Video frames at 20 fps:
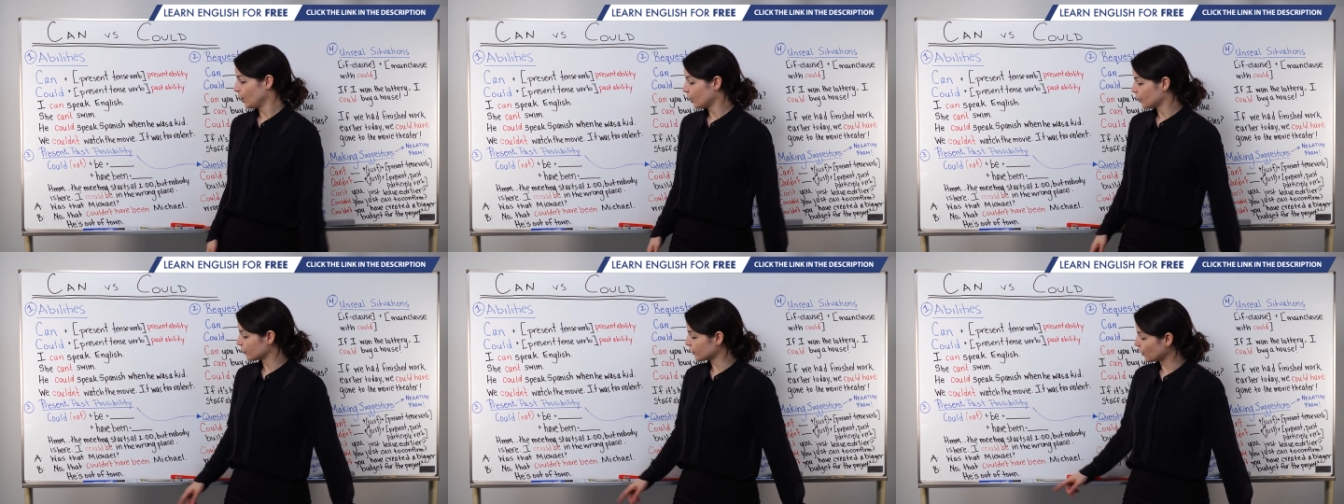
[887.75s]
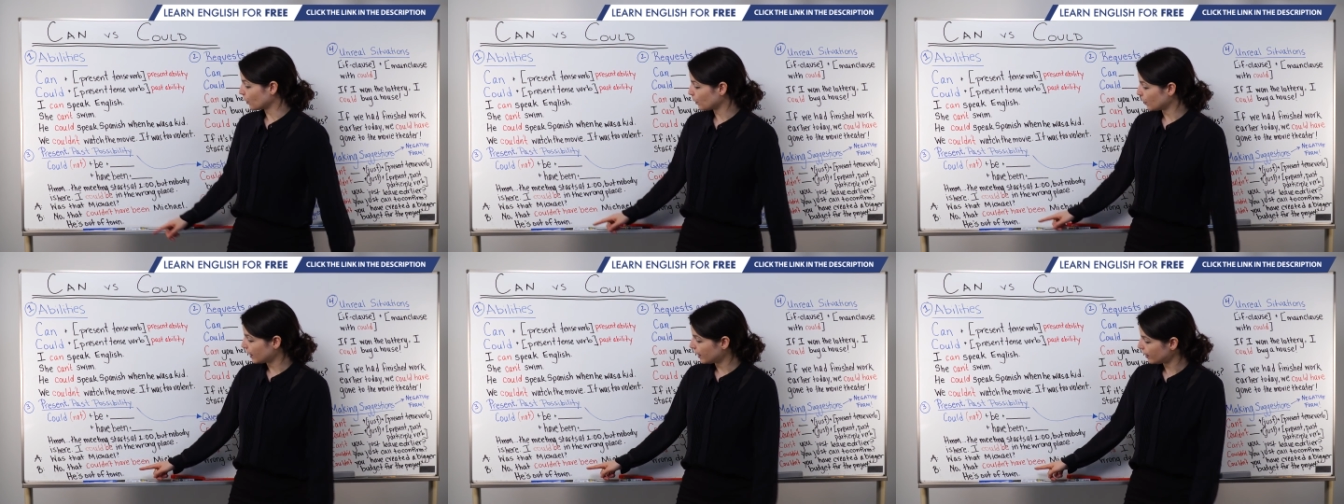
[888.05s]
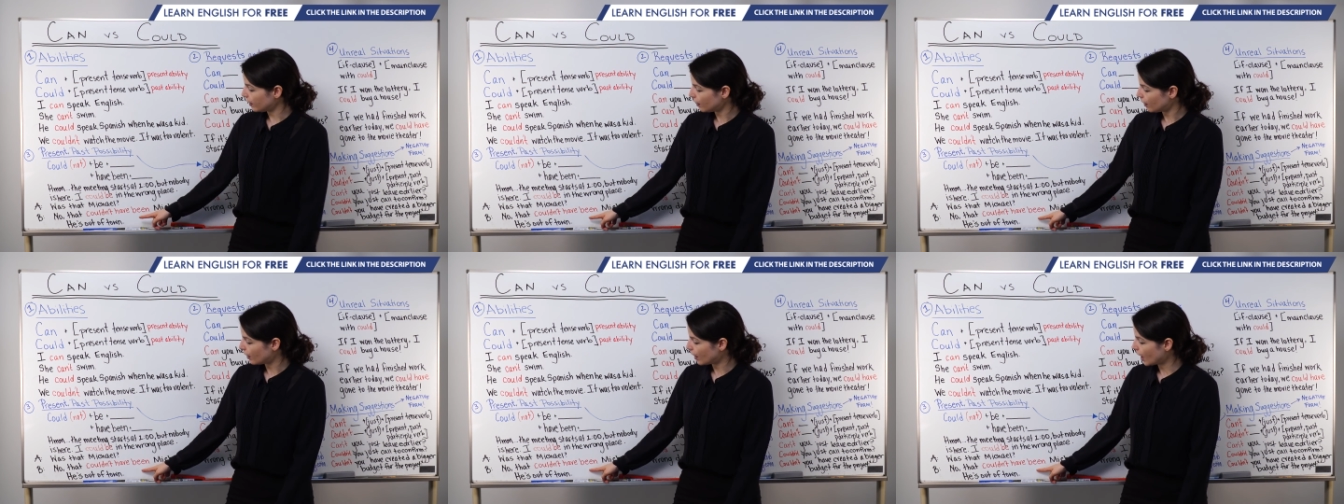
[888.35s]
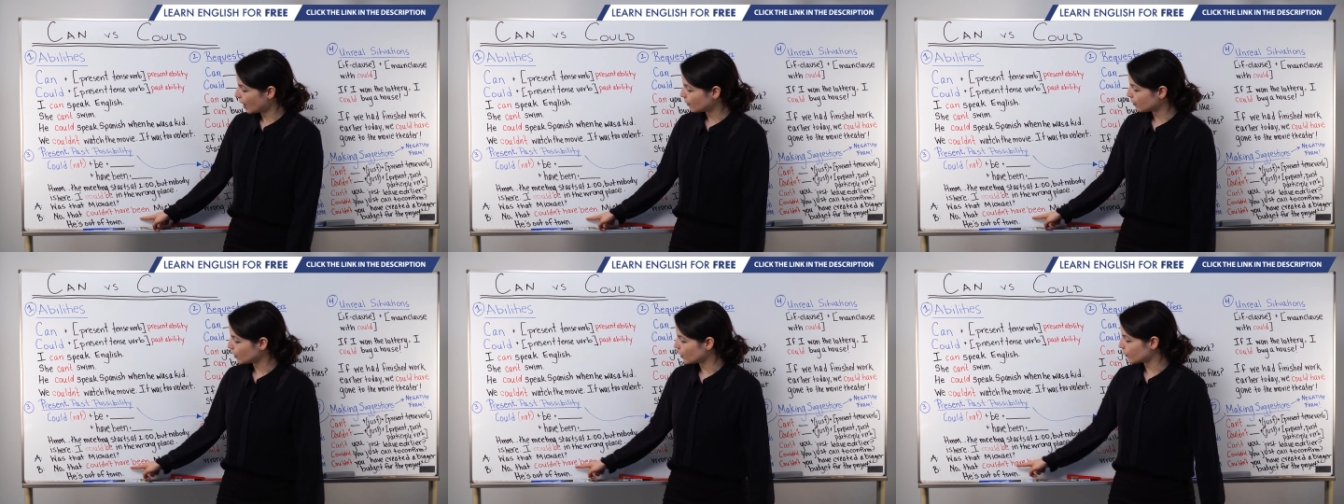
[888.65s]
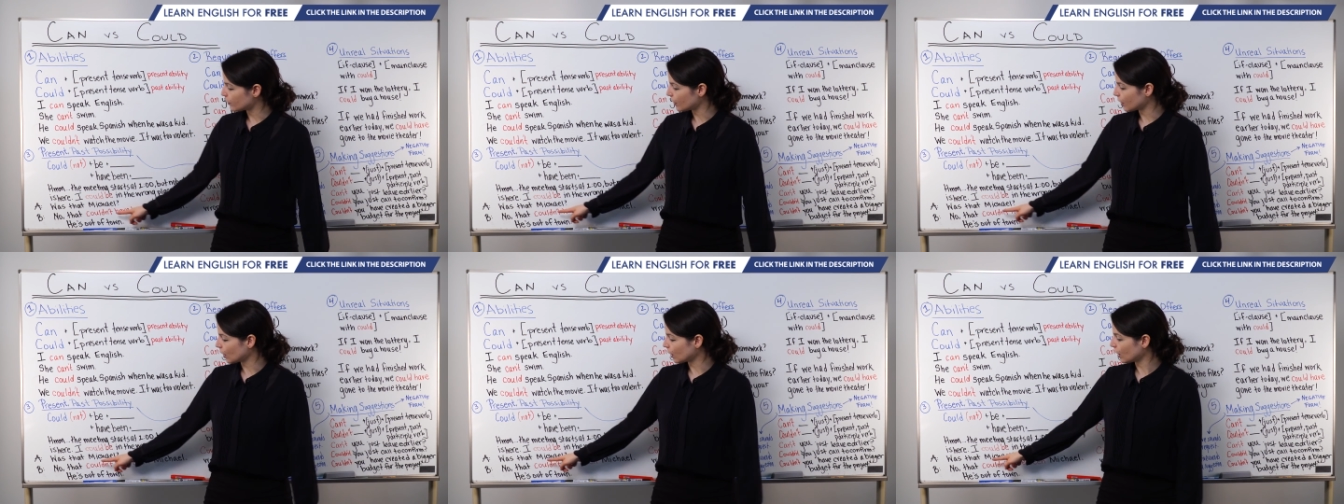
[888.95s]
So here I'm
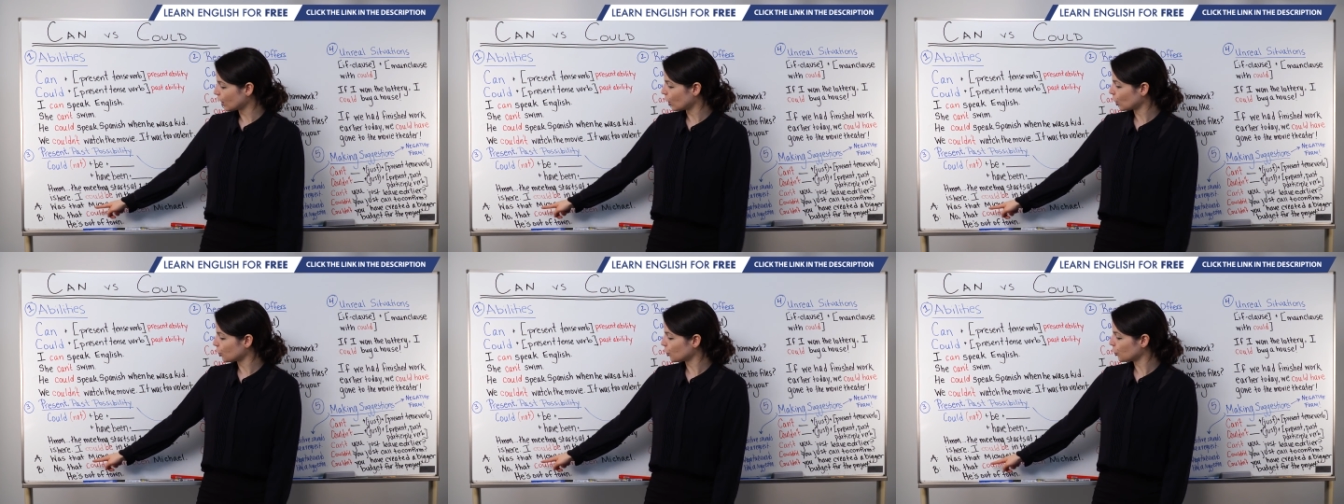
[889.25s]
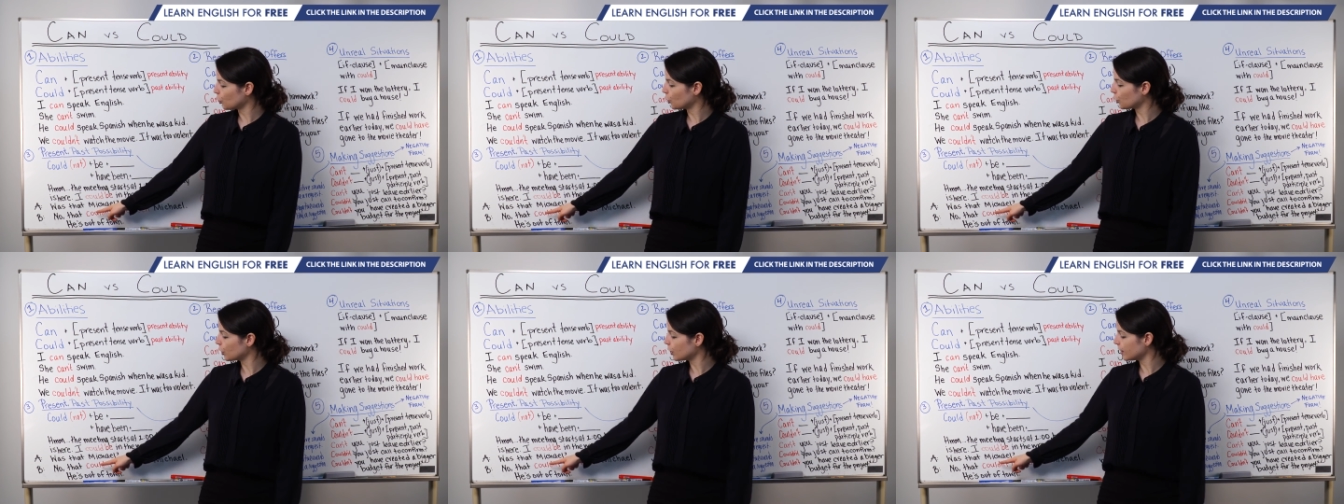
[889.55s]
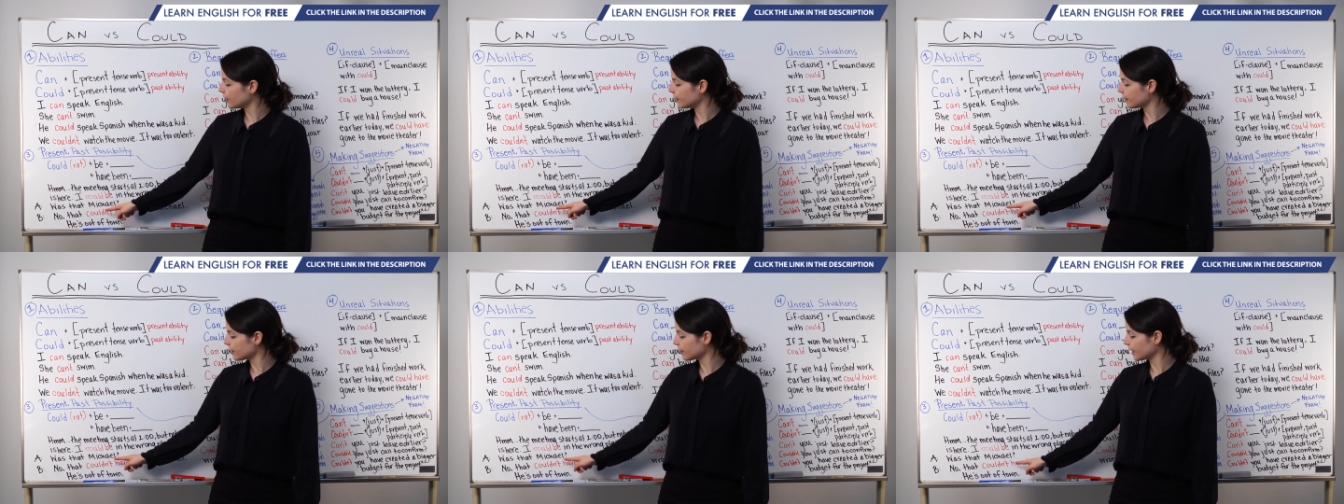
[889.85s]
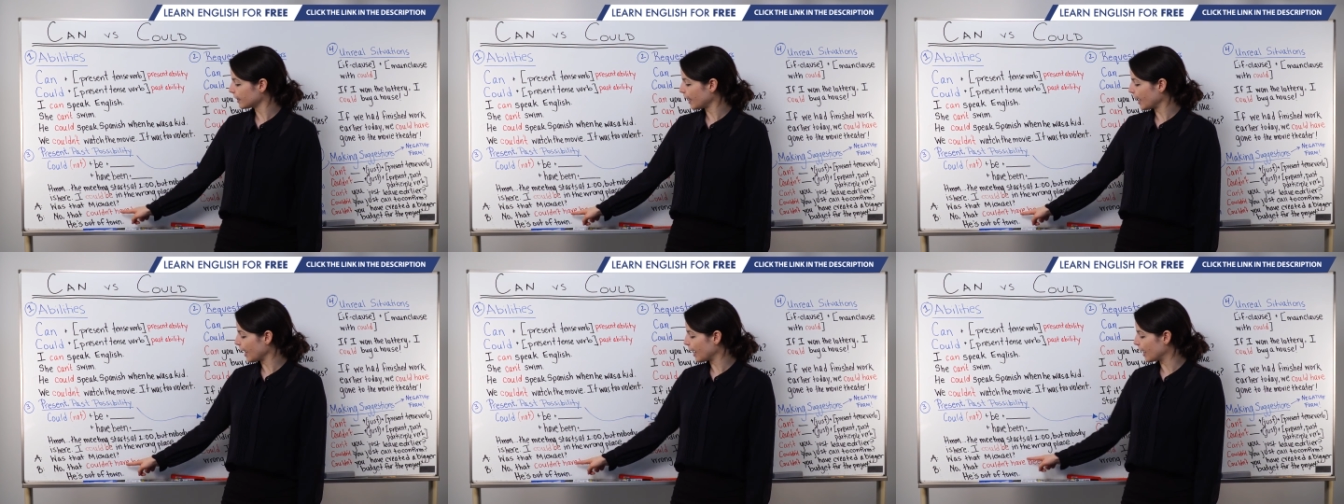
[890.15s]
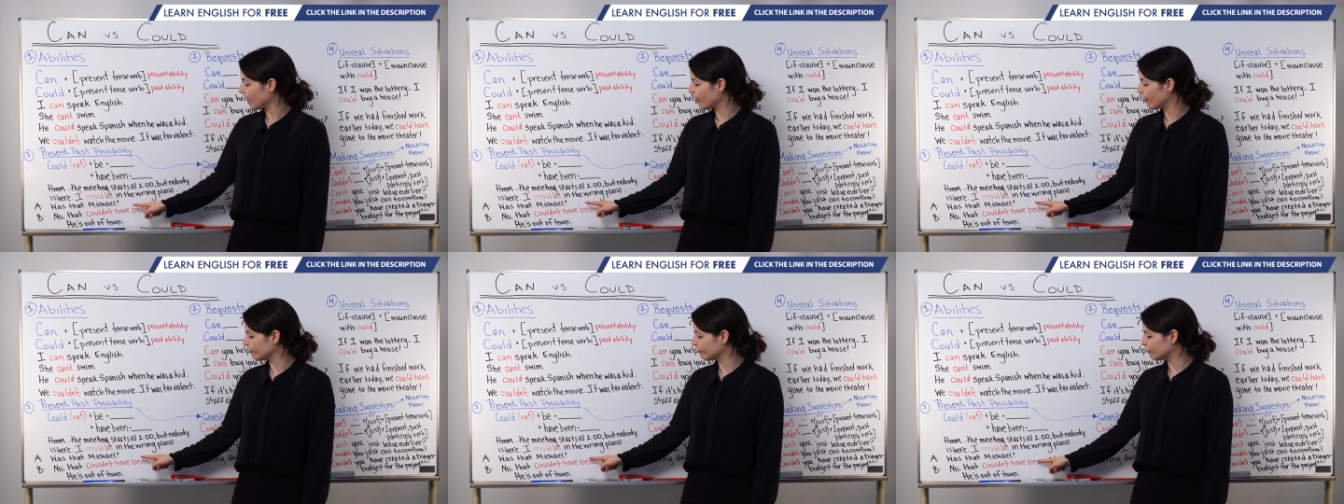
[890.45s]
using couldn't
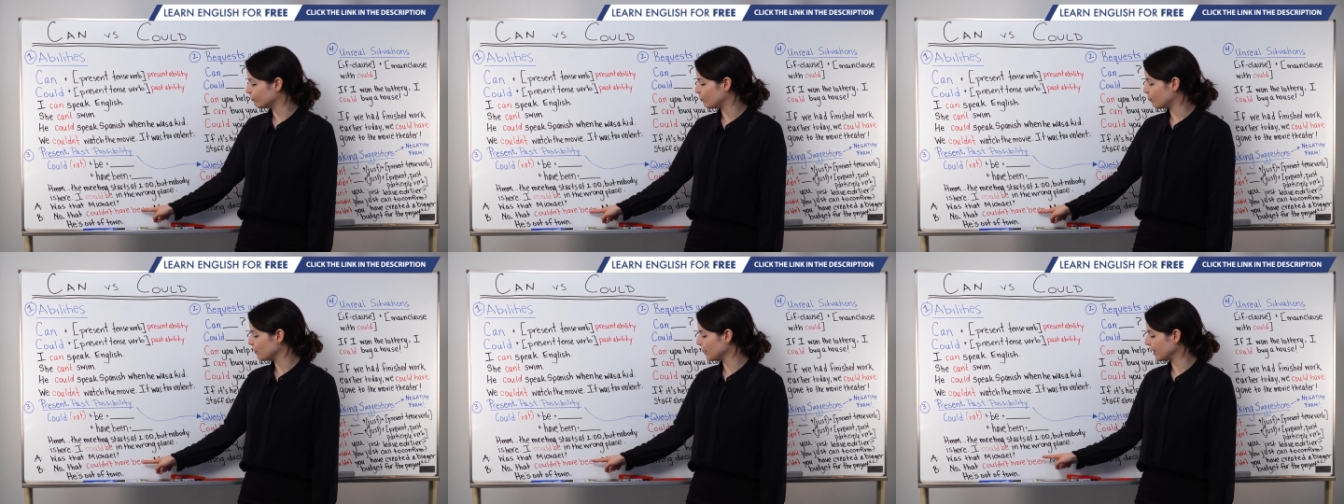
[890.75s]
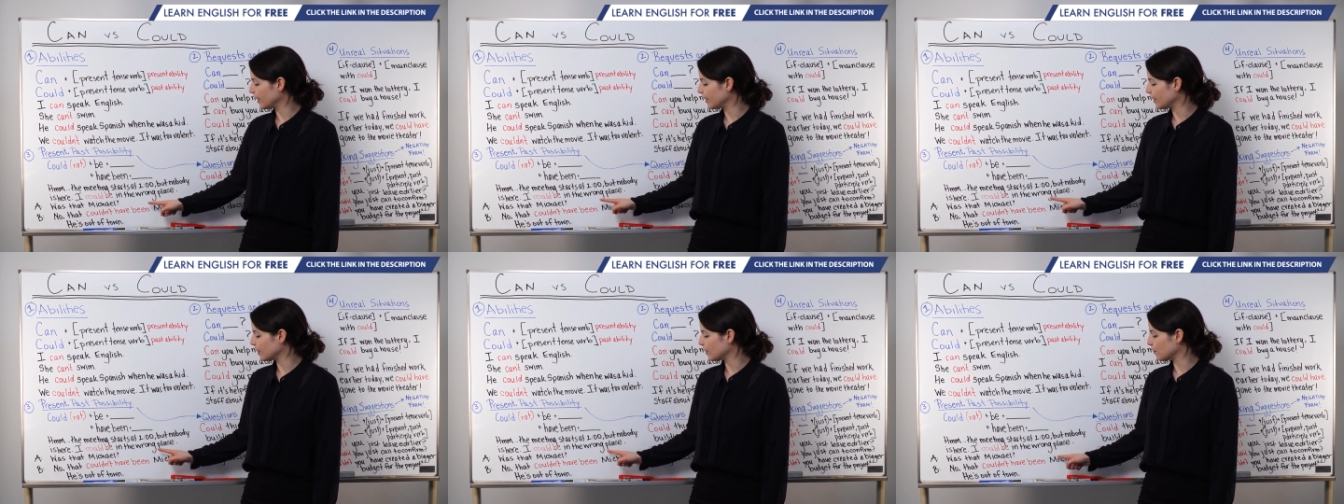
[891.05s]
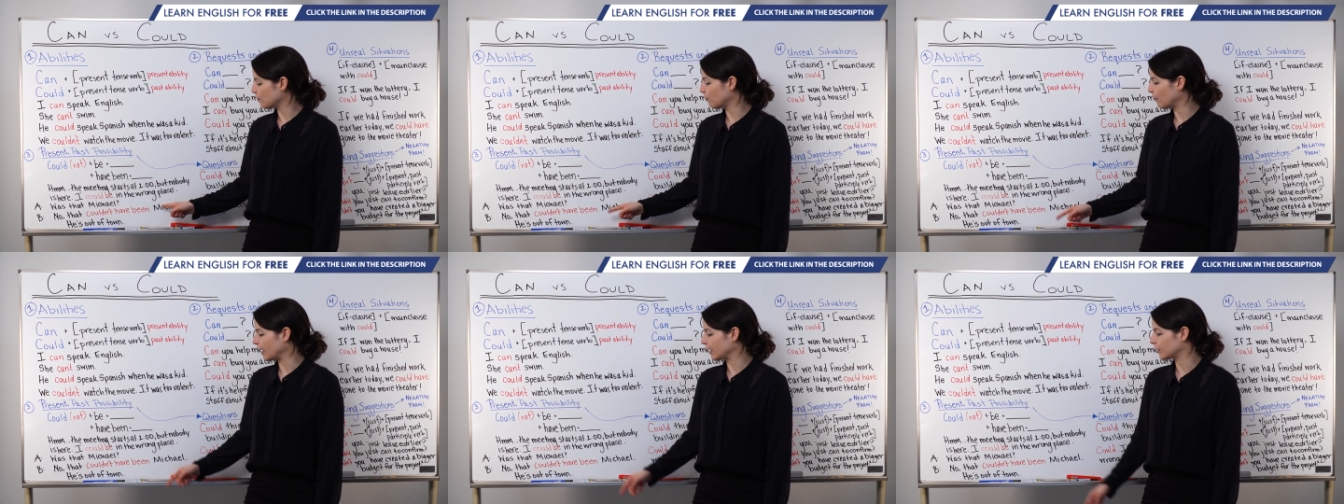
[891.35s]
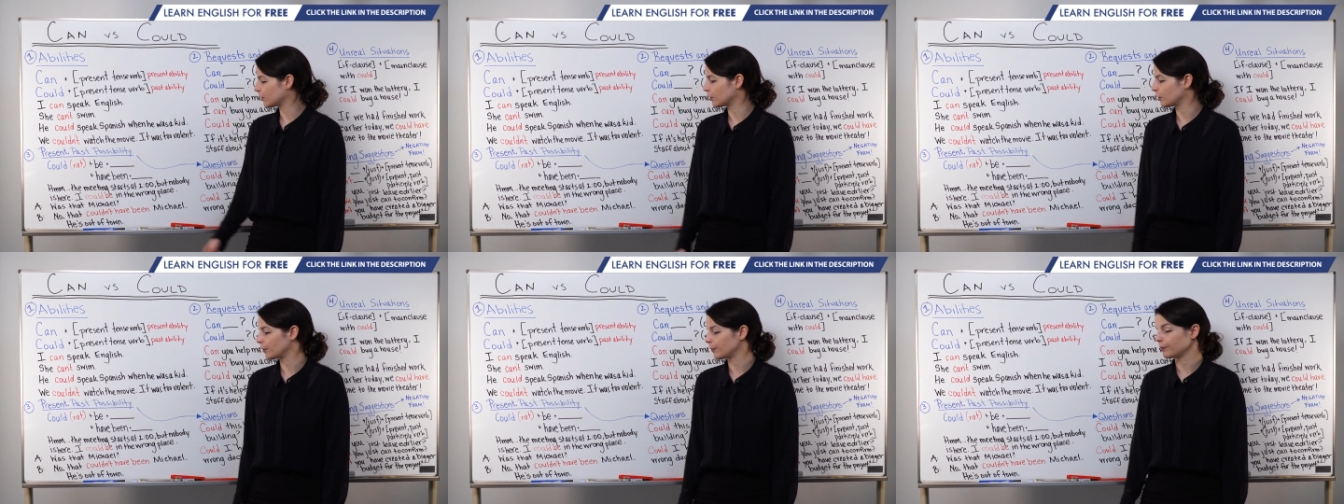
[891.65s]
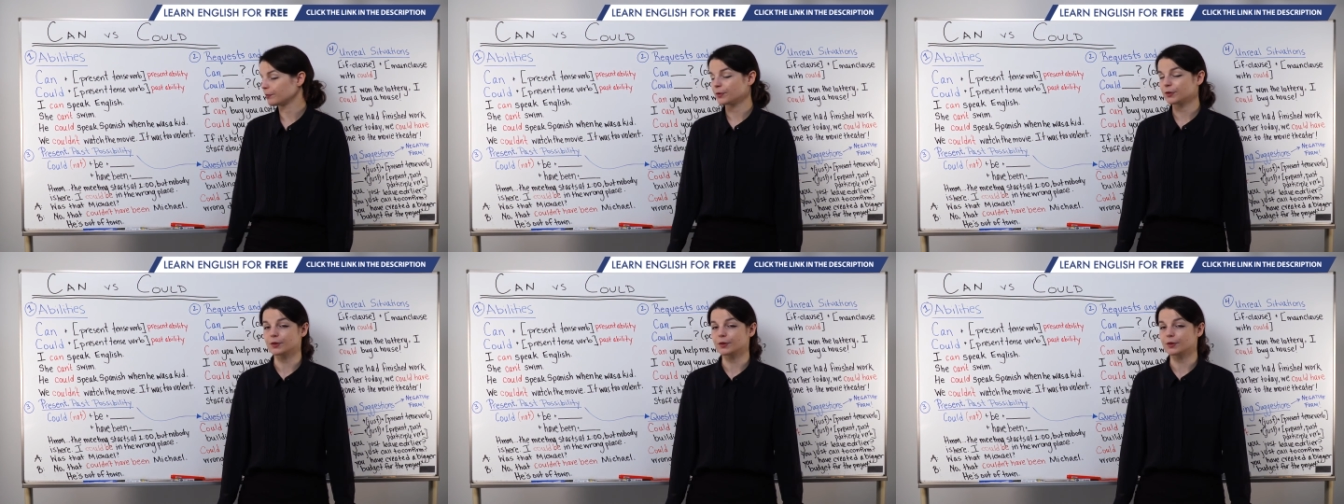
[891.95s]
have been Michael.